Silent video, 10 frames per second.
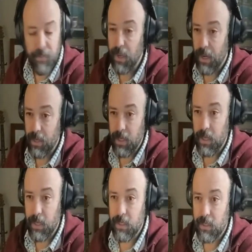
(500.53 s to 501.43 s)
idea
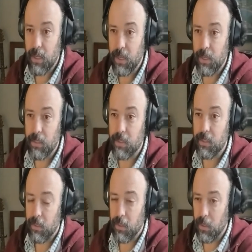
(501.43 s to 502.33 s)
is that it's,
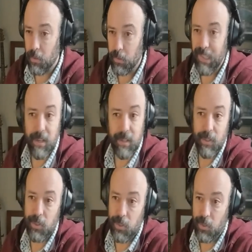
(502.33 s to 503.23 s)
you know,
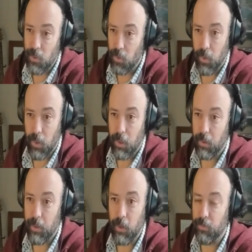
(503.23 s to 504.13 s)
licensed or,
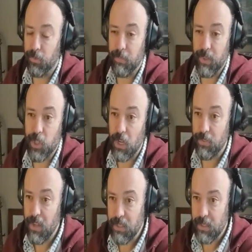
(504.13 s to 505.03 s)
you know, from the
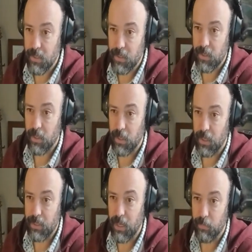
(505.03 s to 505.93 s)
JV
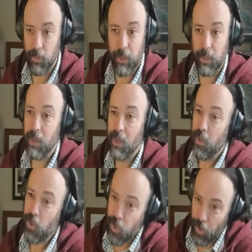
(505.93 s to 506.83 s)
standpoint,
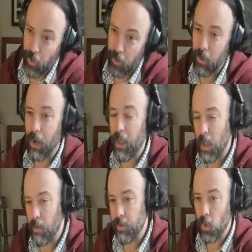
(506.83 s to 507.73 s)
sure, I
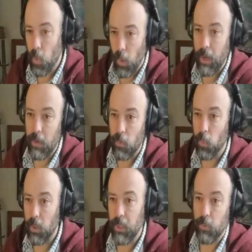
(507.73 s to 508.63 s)
haven't quite
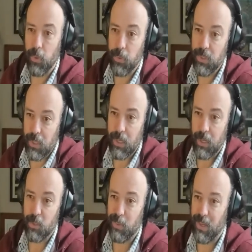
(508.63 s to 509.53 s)
worked out those
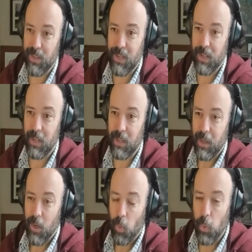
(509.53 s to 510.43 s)
details because I
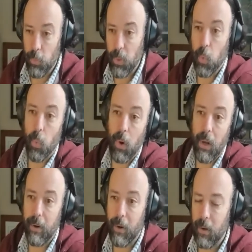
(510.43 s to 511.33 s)
would
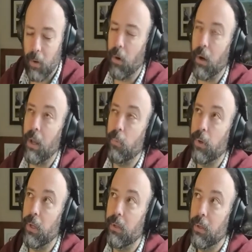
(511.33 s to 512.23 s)
require, or I
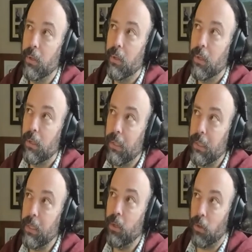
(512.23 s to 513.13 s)
would
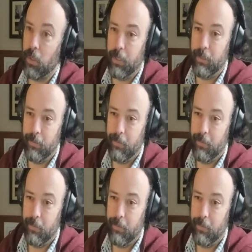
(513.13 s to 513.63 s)
lean on,